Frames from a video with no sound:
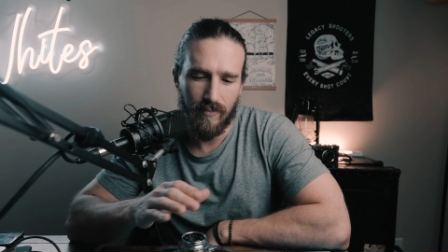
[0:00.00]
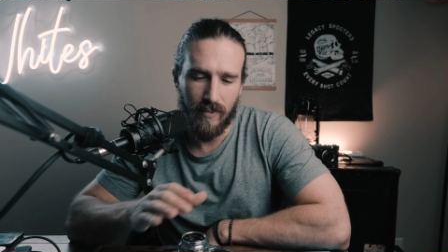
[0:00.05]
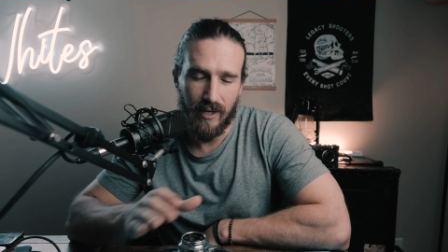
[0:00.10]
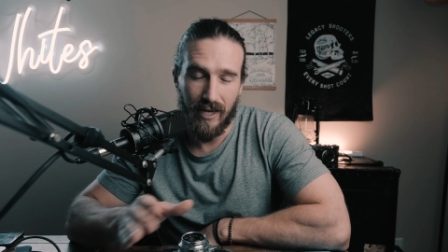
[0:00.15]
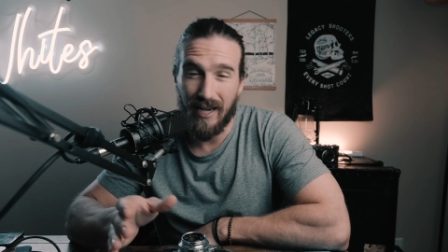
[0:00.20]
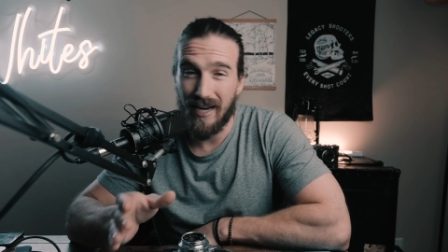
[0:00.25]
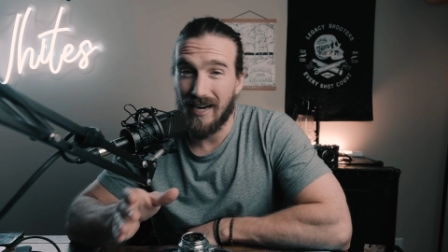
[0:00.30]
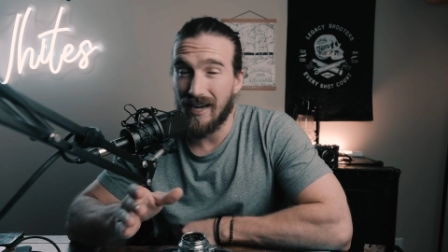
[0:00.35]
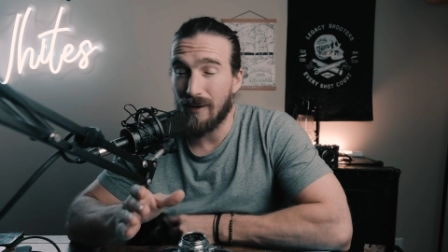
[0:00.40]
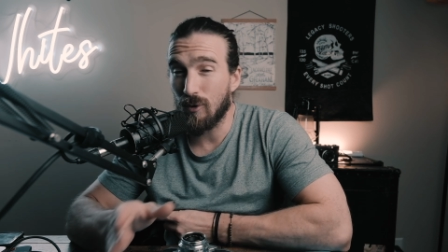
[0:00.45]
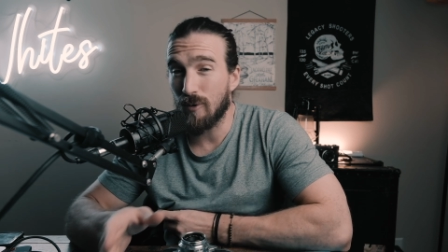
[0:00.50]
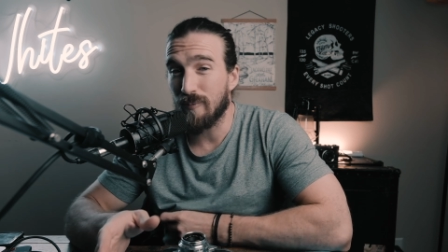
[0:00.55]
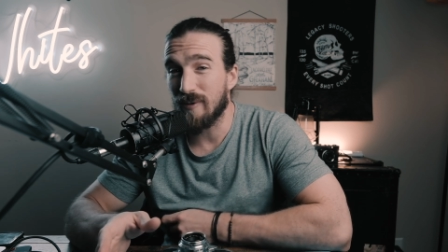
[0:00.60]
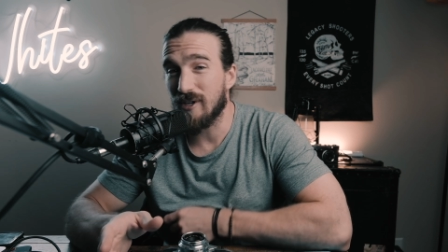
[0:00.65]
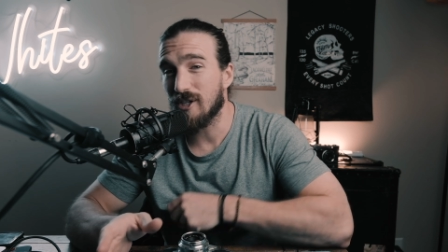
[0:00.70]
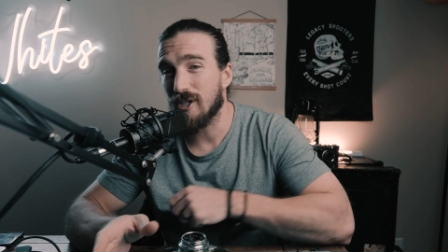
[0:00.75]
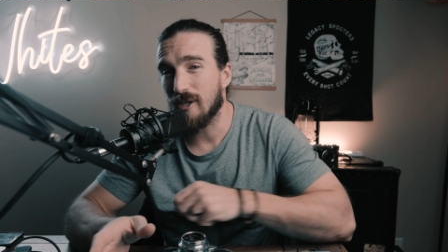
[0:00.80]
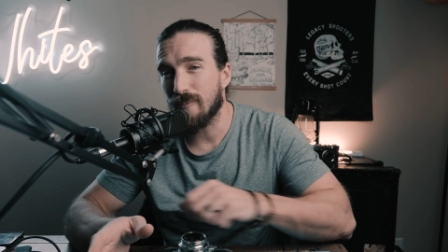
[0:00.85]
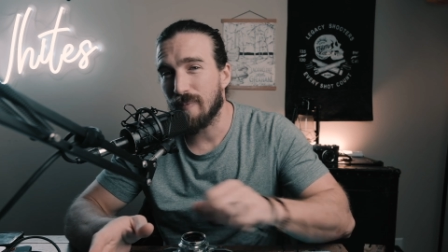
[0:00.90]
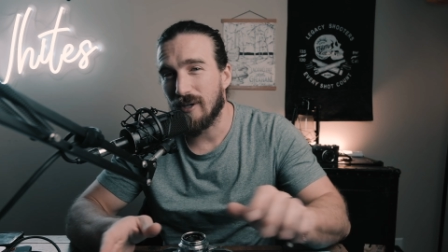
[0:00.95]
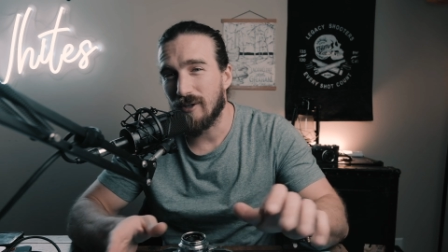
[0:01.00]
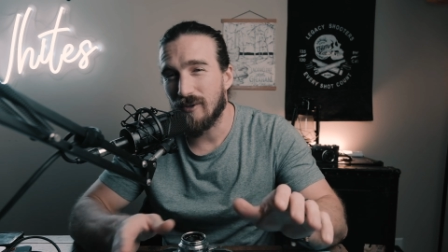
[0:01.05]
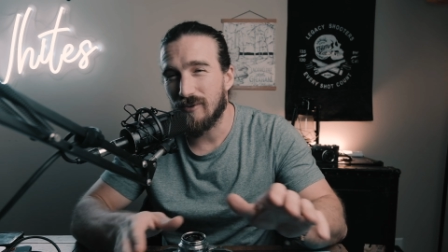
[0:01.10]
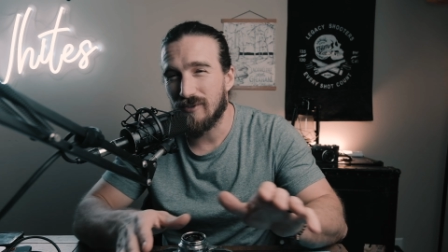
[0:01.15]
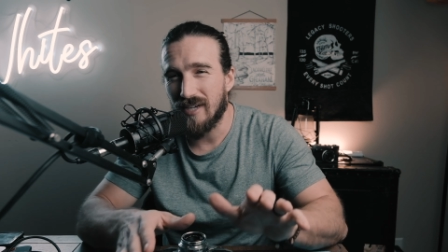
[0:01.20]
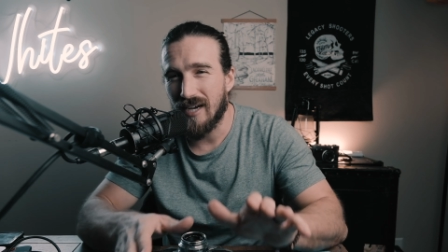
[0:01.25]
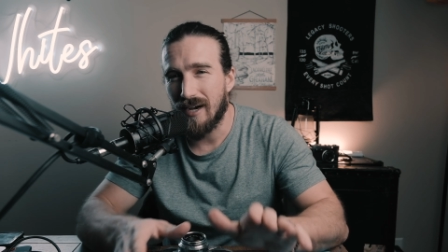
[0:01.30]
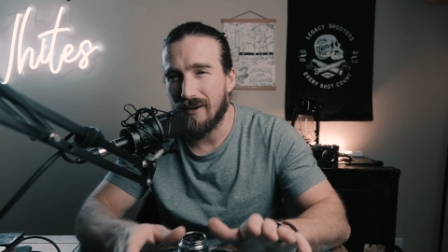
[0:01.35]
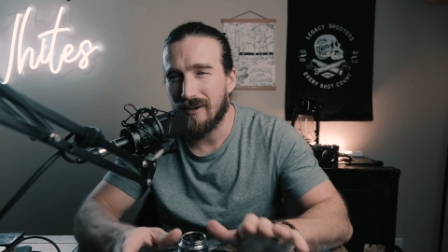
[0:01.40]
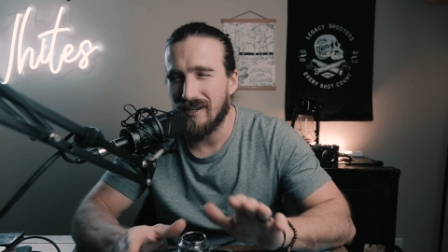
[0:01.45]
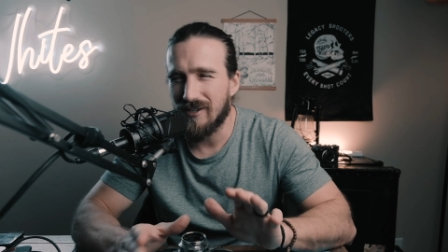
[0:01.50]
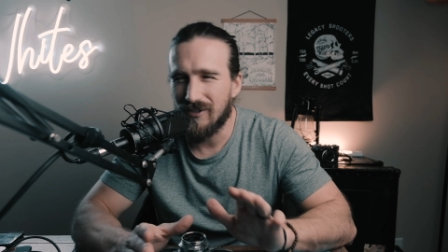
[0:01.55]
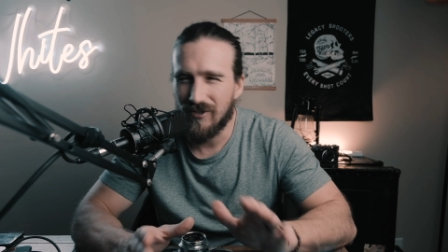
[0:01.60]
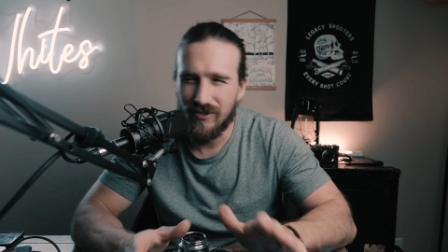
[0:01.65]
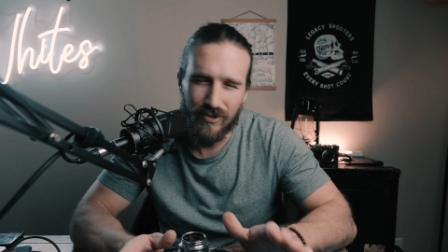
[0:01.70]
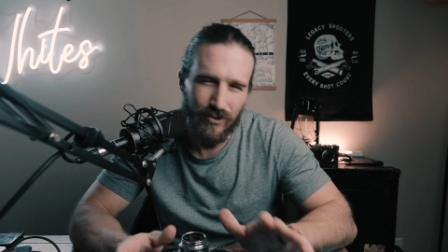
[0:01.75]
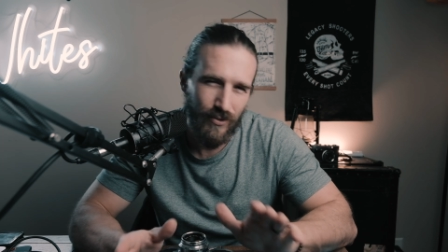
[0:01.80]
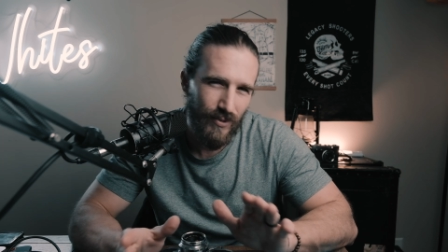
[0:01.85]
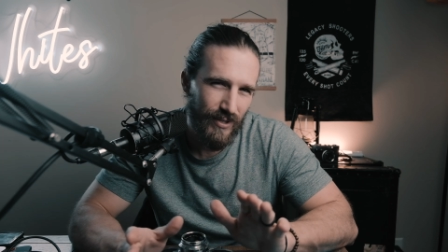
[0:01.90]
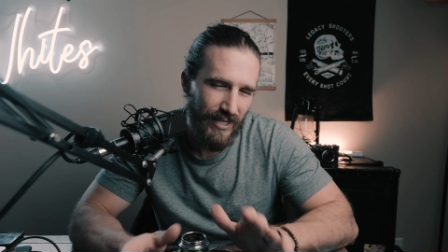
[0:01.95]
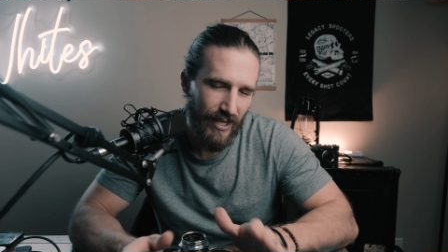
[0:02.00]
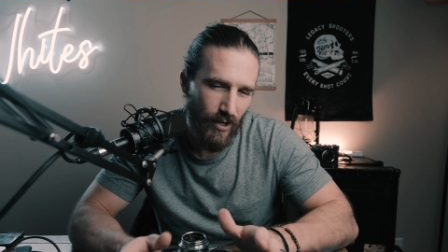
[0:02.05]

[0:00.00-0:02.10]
and I will be shipping those out as soon as